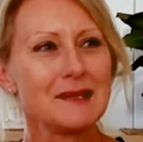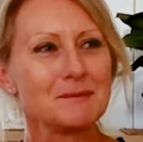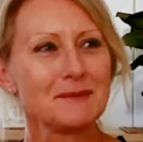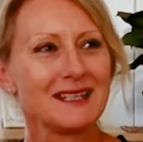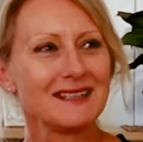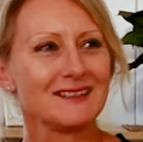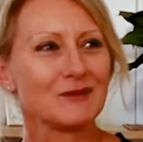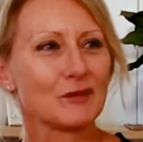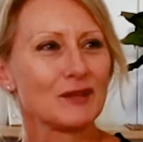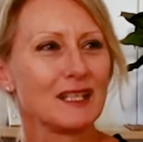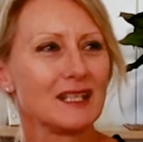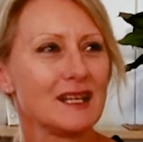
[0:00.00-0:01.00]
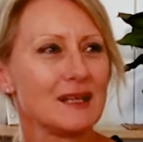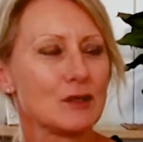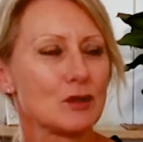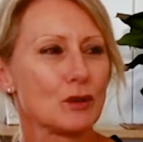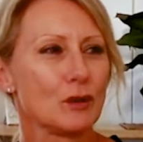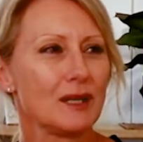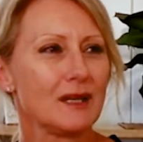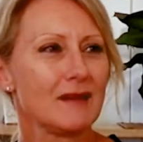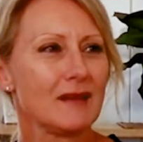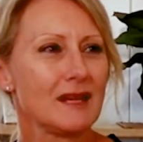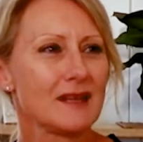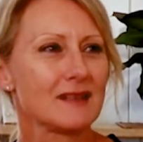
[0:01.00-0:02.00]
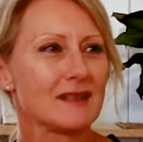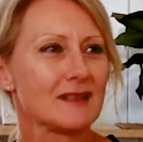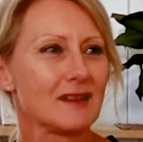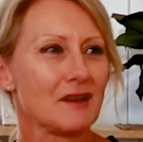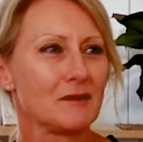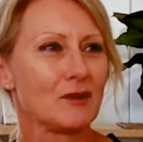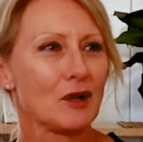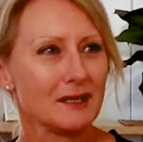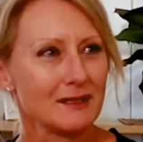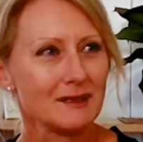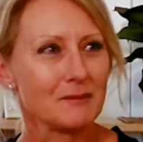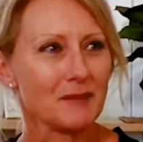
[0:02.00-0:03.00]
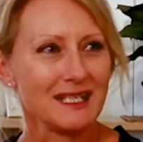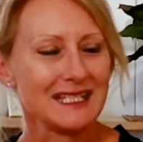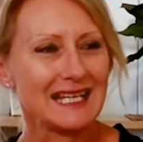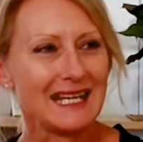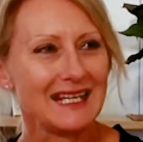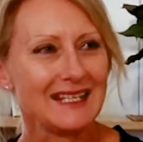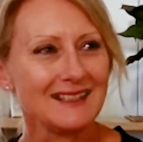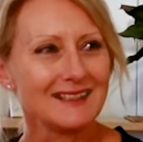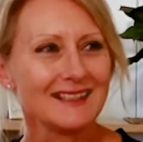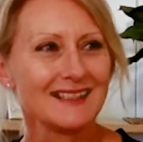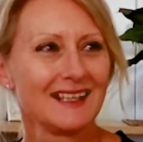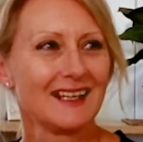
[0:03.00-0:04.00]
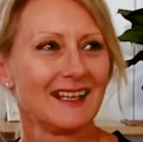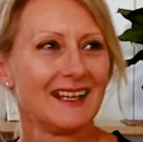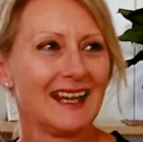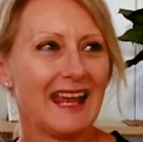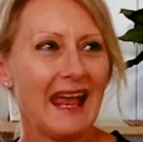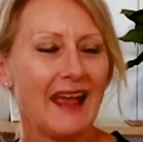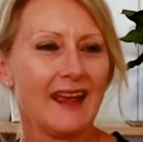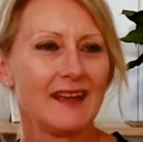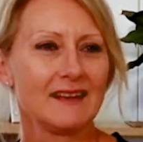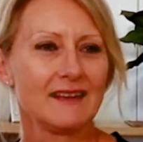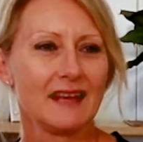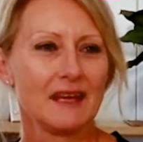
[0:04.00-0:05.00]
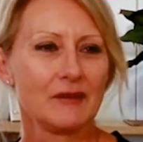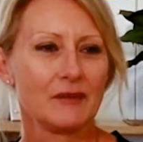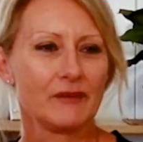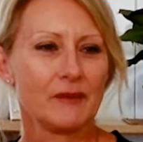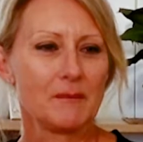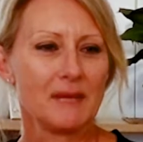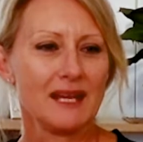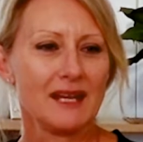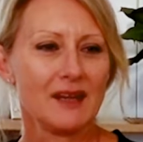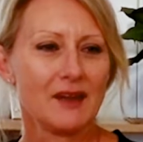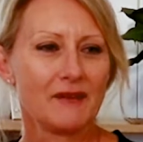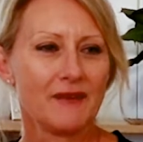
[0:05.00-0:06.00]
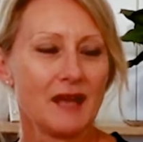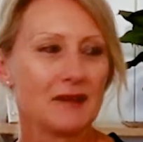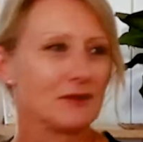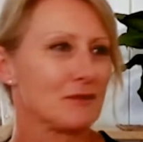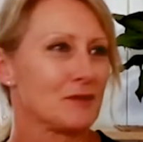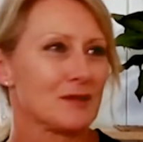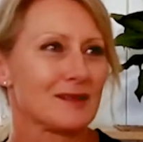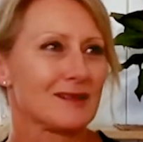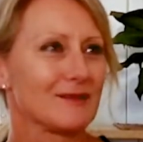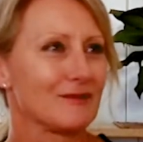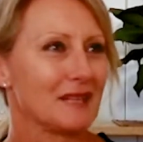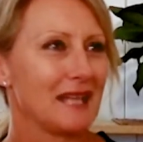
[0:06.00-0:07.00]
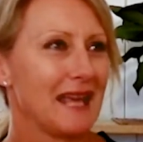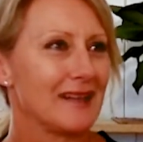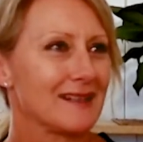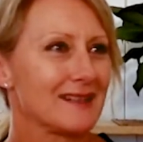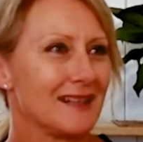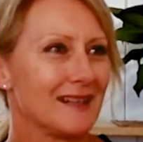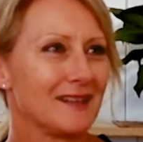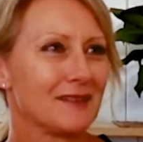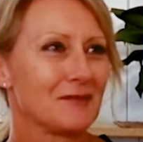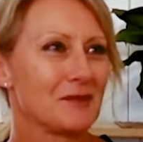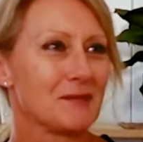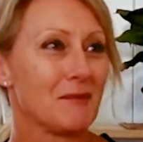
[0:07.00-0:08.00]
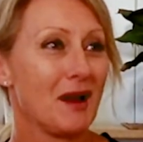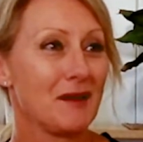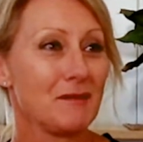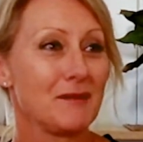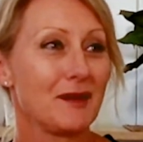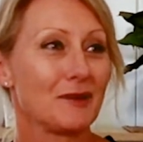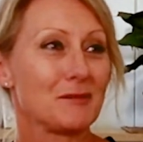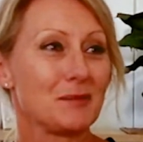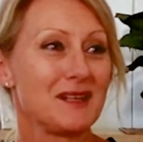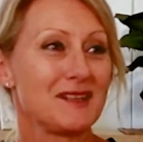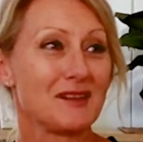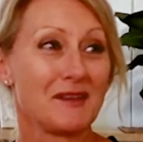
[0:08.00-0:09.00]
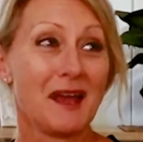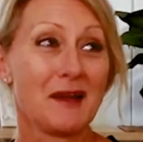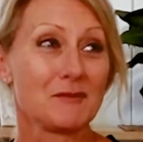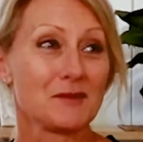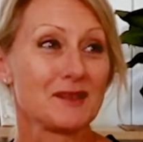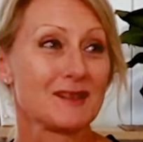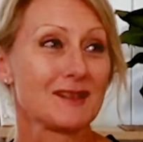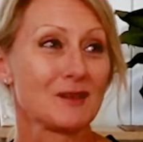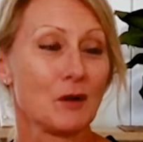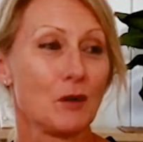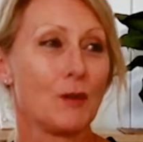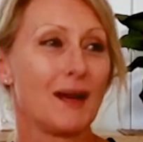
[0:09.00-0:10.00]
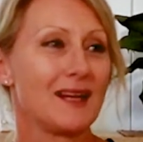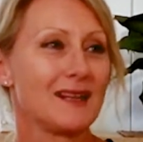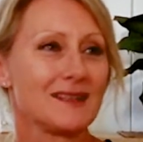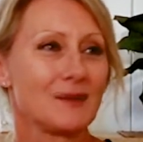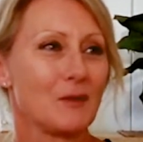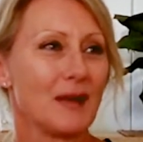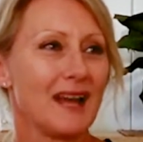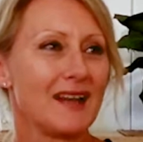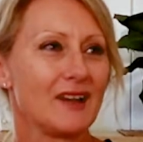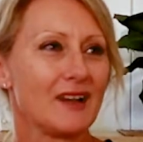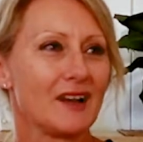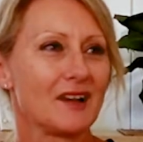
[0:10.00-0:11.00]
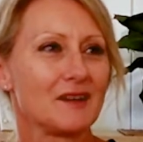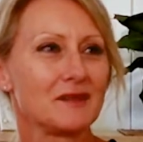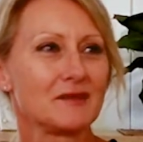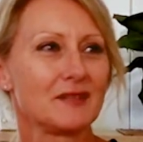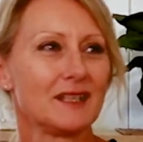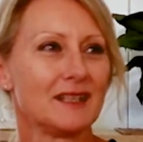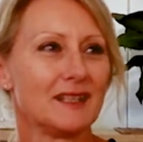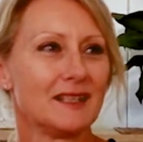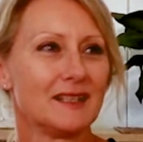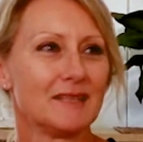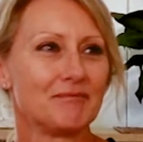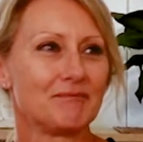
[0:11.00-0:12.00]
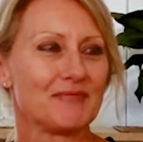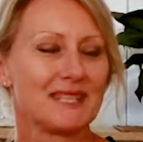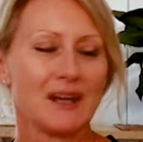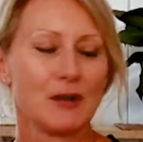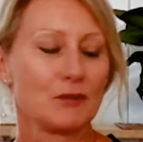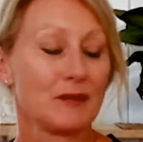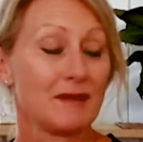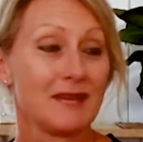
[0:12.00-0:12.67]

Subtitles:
and really enjoyed things as I got into my teens. And then for me, I found it was relaxing and it was my therapy. So that was always a way I kind of dealt with things